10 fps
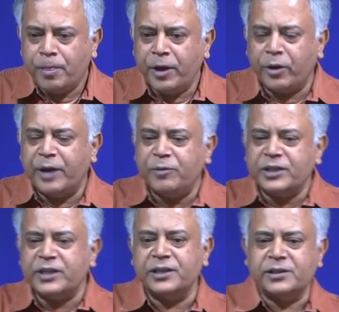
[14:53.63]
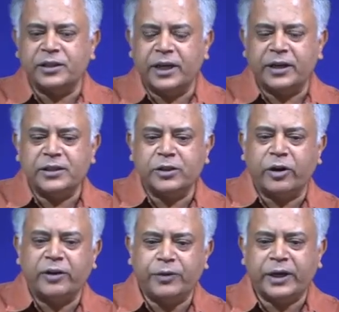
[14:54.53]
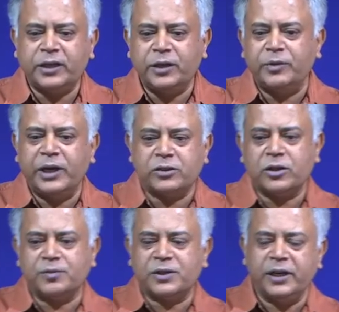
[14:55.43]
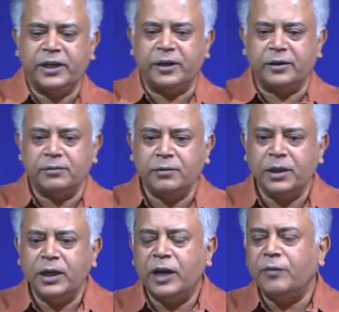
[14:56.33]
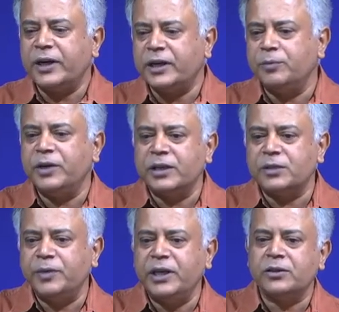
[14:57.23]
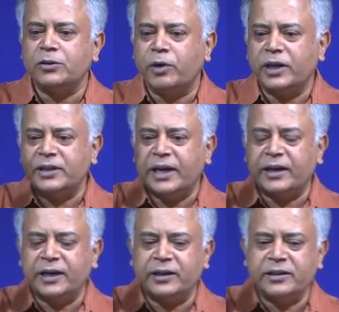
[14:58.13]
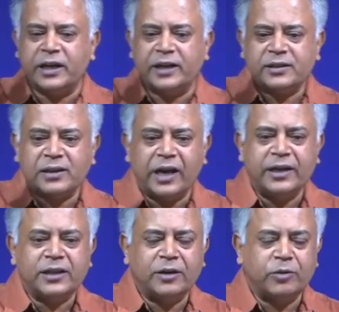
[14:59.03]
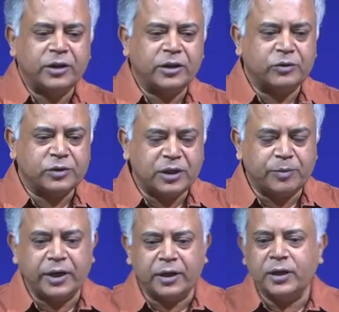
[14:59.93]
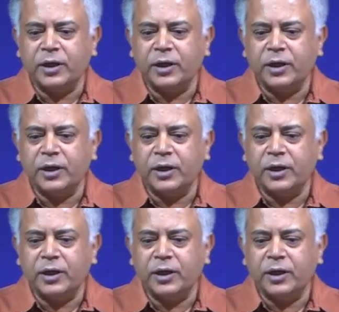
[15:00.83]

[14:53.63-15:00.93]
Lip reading: your efficiency, that is your effectiveness of screening. Effectiveness means what is that at desired size I wanted to separate,